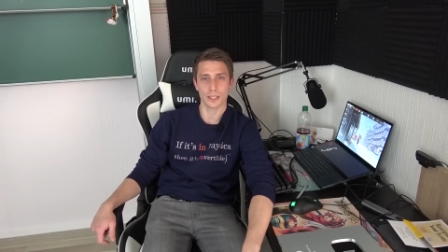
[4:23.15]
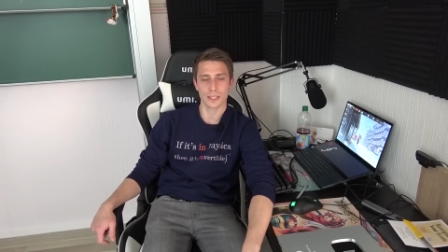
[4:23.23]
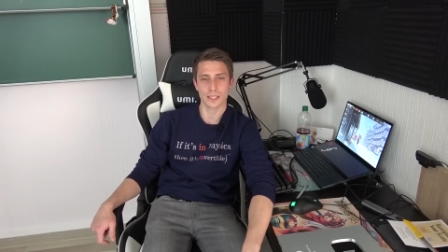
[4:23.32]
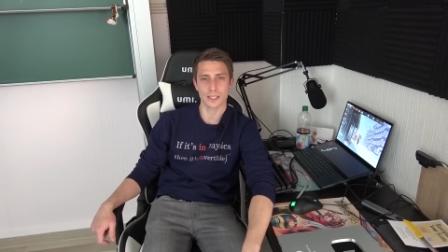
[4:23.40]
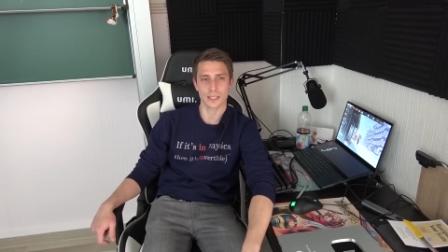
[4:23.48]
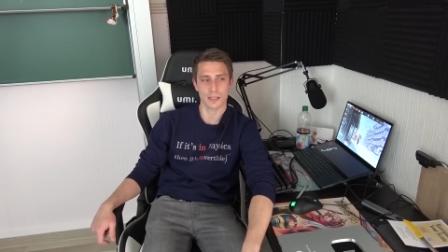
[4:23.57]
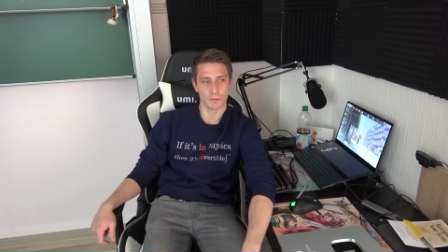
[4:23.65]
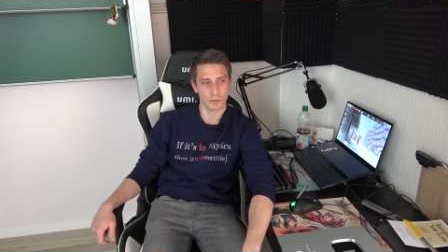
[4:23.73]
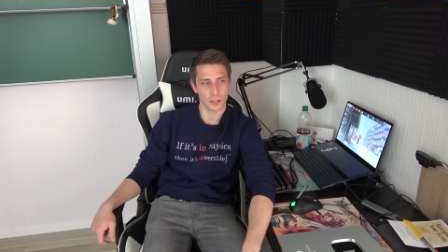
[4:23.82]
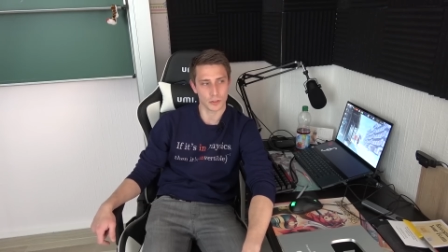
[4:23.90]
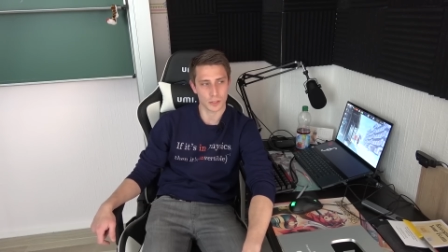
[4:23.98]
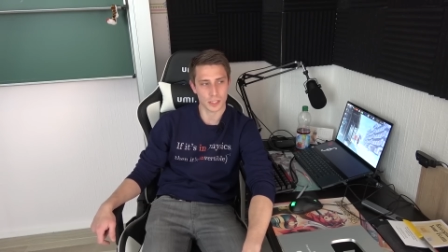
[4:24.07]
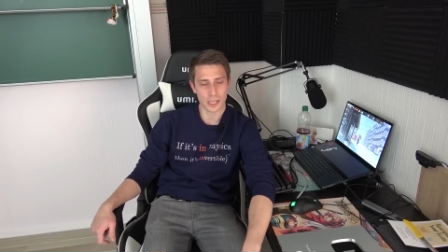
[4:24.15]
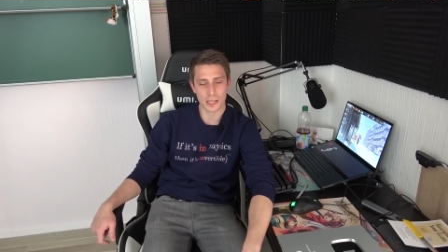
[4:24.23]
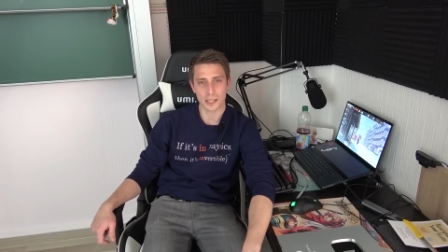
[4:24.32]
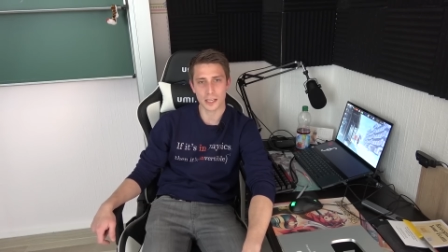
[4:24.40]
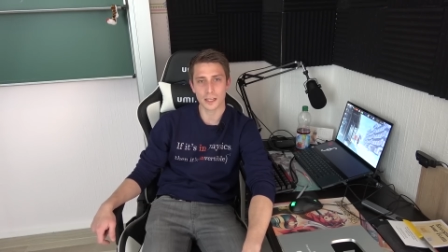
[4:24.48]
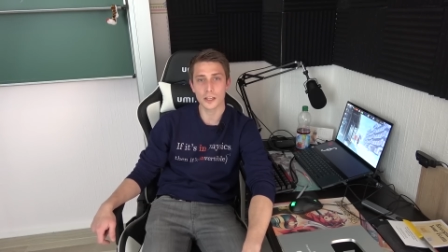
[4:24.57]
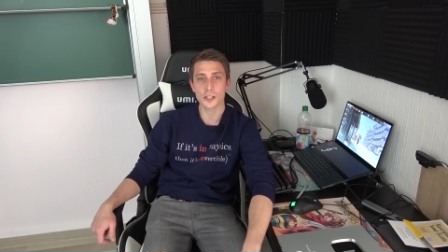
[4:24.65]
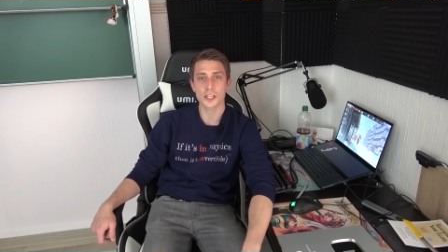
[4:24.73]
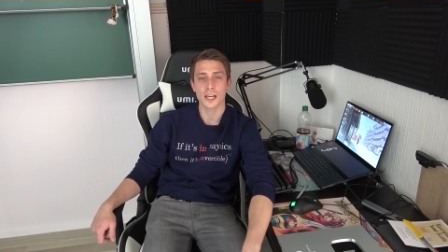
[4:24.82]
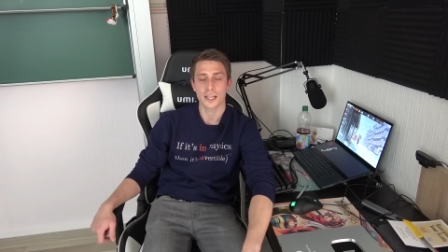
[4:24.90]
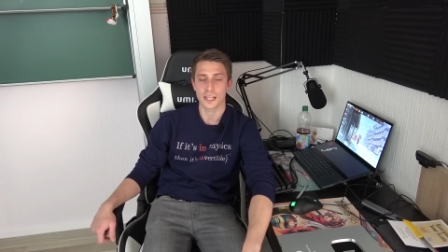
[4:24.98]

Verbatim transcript: Is this something you say in English?